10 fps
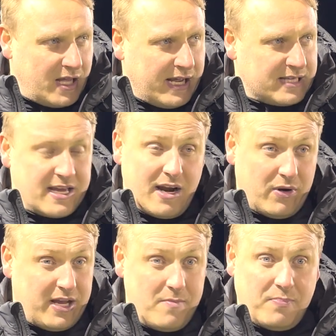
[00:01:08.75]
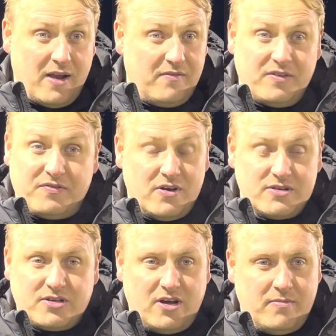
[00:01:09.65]
like I said, our game plan for the
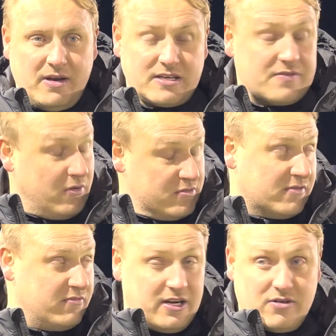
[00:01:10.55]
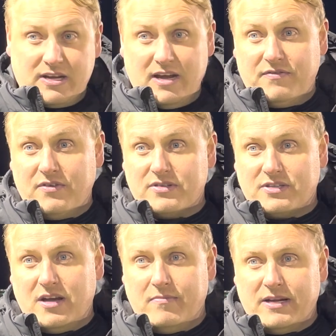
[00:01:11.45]
first 30 minutes, I thought was a really good game first
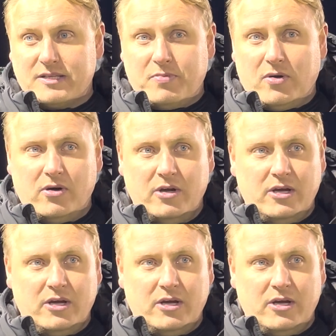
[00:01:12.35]
30 minutes, but